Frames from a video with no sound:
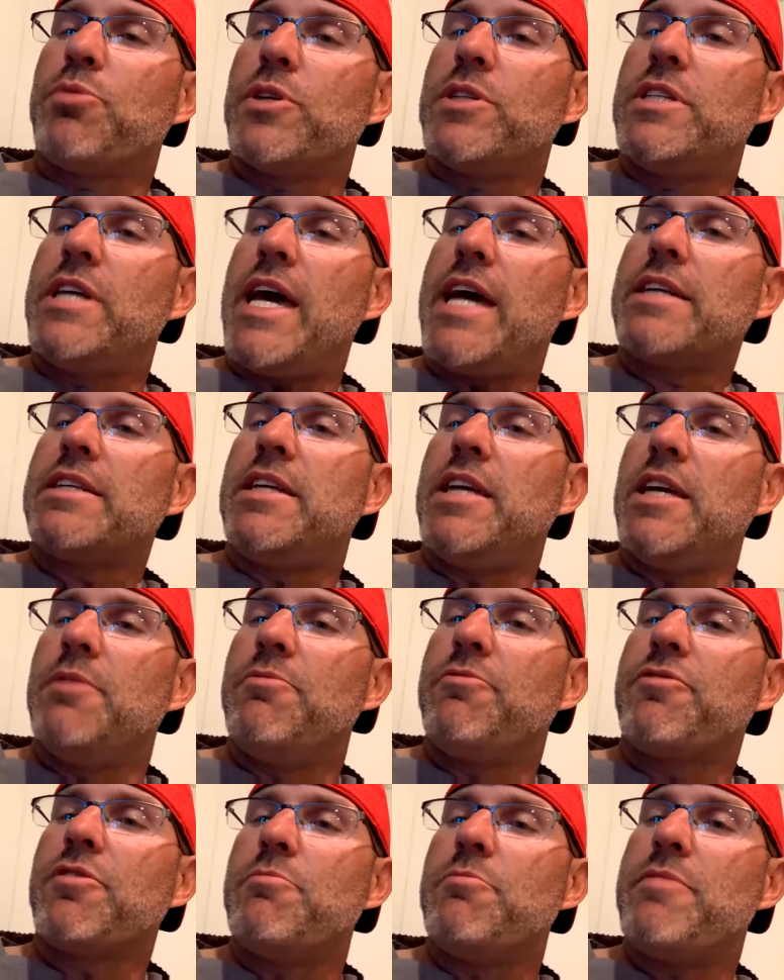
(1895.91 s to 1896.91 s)
protect
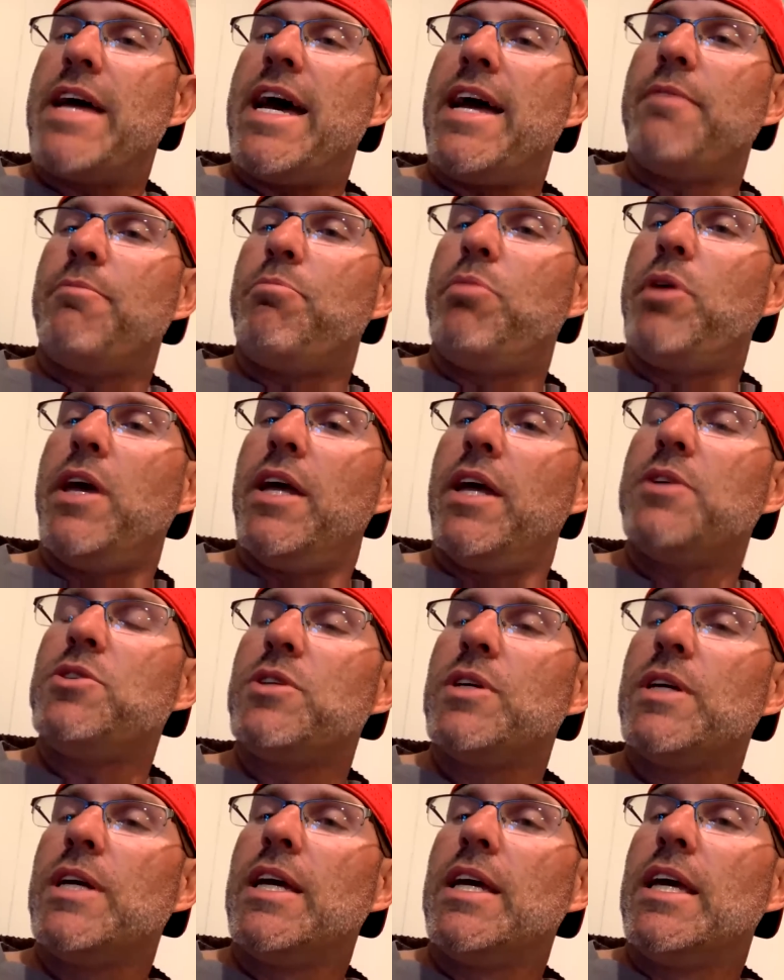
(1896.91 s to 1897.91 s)
him from that pitch.